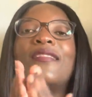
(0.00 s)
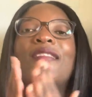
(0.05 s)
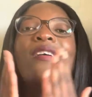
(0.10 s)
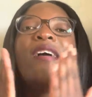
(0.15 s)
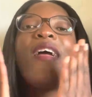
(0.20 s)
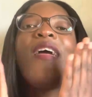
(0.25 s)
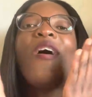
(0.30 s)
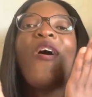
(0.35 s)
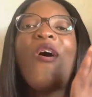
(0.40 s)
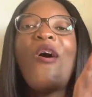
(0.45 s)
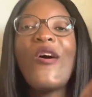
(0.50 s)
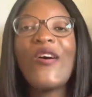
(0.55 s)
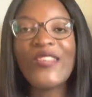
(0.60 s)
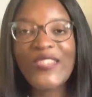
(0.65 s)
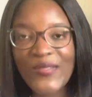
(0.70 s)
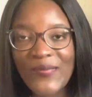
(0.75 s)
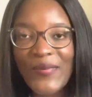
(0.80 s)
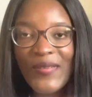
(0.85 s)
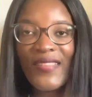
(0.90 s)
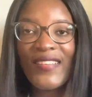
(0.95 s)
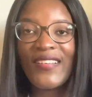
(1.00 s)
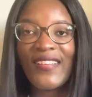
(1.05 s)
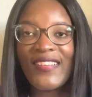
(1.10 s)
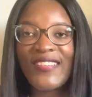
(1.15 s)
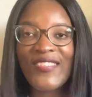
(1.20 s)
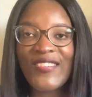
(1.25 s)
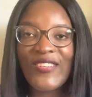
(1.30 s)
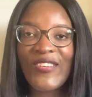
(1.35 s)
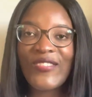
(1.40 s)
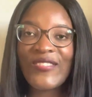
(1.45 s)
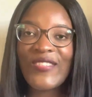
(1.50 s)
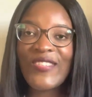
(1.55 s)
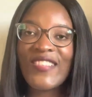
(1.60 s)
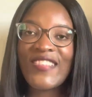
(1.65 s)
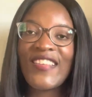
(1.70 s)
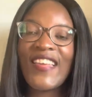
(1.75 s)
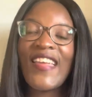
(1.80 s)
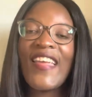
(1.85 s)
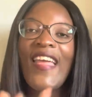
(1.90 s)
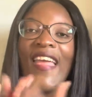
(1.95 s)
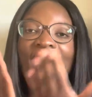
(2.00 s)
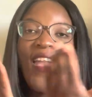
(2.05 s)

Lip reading: a hospital, so to say,